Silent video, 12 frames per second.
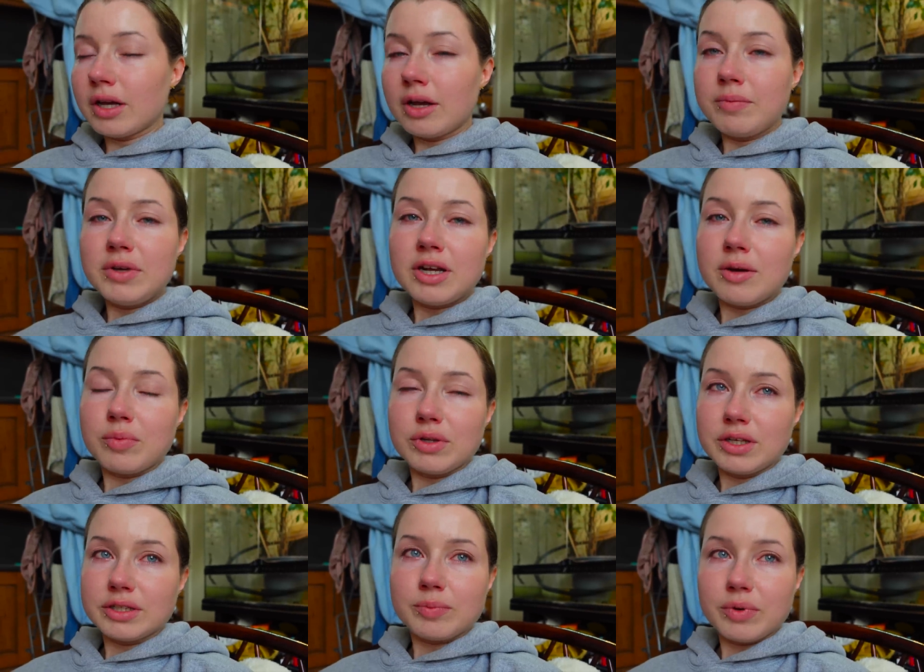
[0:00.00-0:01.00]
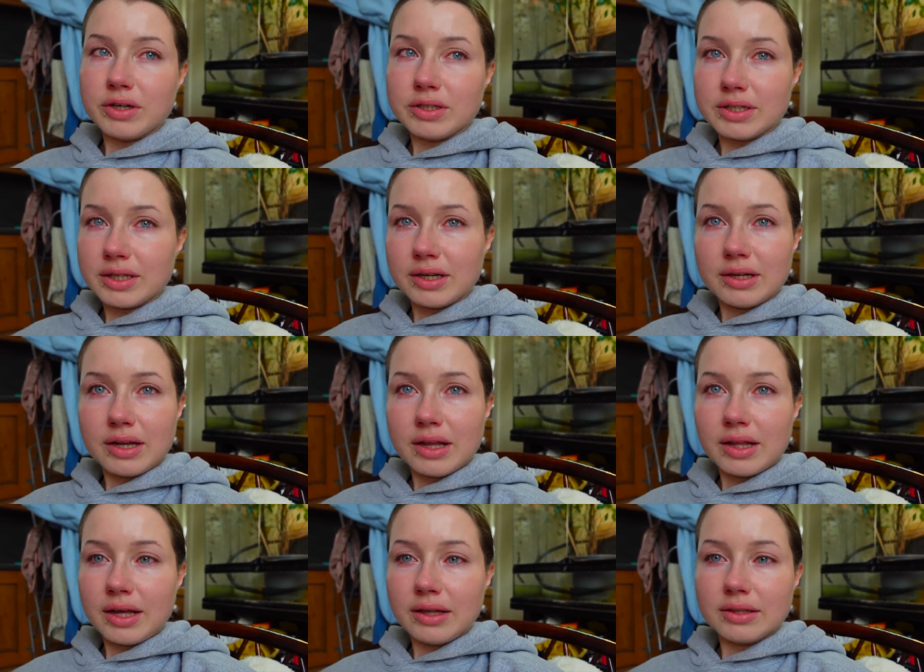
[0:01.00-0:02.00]
and meet up with this person at
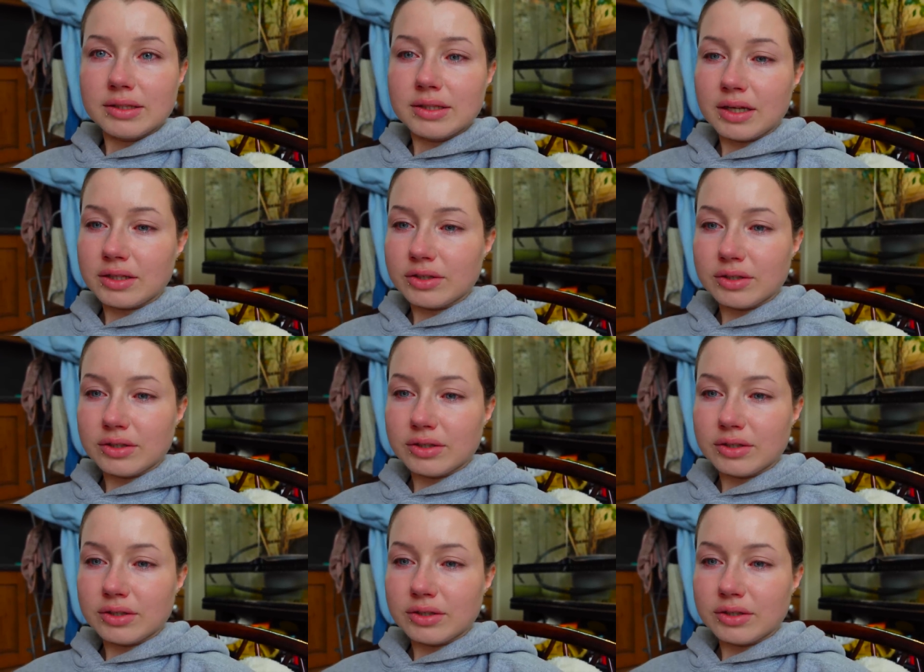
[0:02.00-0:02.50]
like 6